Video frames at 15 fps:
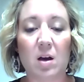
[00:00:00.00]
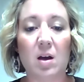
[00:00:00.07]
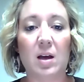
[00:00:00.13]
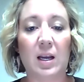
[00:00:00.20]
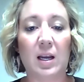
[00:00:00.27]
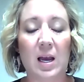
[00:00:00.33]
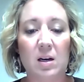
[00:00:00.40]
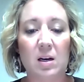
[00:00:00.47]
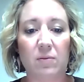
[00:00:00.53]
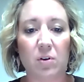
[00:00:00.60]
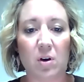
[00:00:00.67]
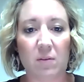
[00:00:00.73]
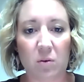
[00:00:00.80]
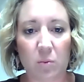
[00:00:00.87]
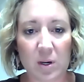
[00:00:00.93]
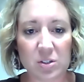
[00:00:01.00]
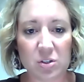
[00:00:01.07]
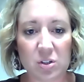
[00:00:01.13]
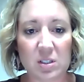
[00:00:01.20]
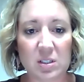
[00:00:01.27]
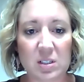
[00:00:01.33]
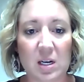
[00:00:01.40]
Again, if you have
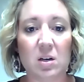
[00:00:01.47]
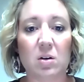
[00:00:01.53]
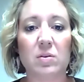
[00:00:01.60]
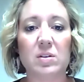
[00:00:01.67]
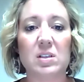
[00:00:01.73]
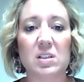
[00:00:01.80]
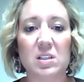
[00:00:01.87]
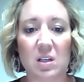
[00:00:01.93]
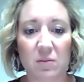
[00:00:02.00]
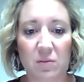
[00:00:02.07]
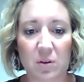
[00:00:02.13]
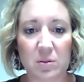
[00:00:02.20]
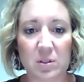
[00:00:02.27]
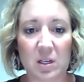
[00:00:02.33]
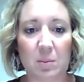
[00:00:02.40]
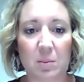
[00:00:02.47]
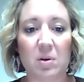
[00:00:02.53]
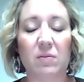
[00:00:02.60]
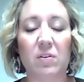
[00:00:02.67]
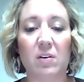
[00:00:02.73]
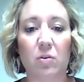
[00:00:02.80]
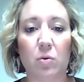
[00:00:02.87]
questions, I know this is confusing, but
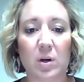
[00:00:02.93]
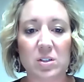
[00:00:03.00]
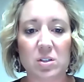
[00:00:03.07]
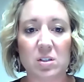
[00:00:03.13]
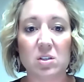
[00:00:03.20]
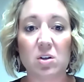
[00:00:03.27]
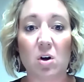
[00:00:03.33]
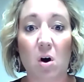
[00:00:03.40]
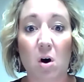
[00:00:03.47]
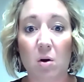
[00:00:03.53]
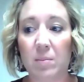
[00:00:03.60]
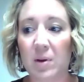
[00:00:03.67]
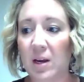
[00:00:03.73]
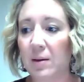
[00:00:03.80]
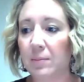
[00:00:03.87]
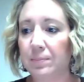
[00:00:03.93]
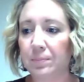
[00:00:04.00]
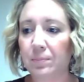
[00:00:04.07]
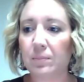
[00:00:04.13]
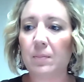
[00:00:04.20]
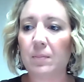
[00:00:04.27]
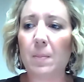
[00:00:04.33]
if you have questions, call me.
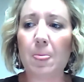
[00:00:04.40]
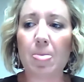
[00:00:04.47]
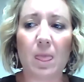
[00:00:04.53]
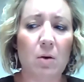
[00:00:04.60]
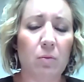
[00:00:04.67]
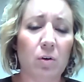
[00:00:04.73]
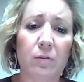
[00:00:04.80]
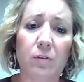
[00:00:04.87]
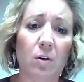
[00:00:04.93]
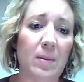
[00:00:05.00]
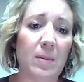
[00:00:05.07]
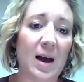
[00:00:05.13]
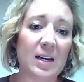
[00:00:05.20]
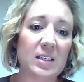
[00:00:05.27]
Refer back